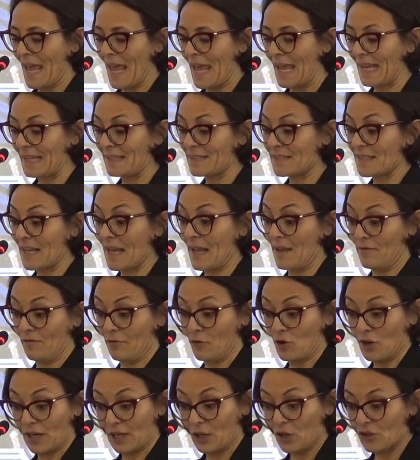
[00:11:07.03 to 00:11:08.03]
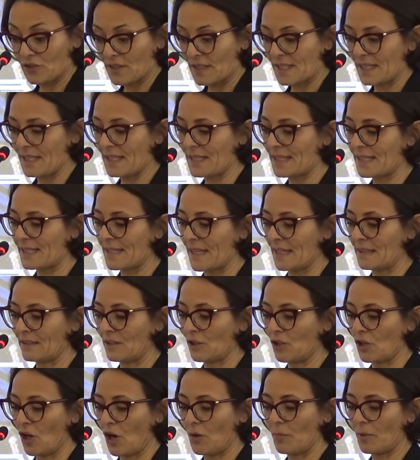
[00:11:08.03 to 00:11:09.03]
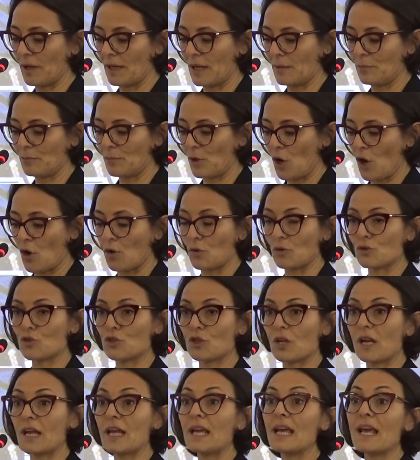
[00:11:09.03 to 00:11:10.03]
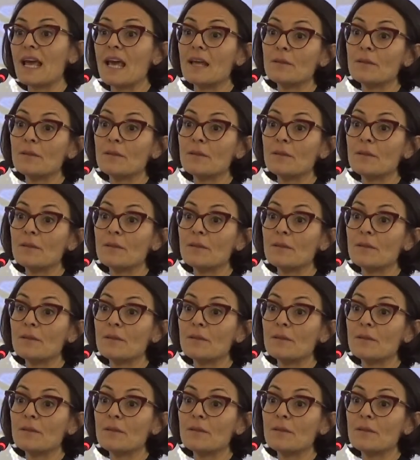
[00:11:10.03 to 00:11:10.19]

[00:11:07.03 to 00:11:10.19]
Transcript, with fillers: and for a consistent global approach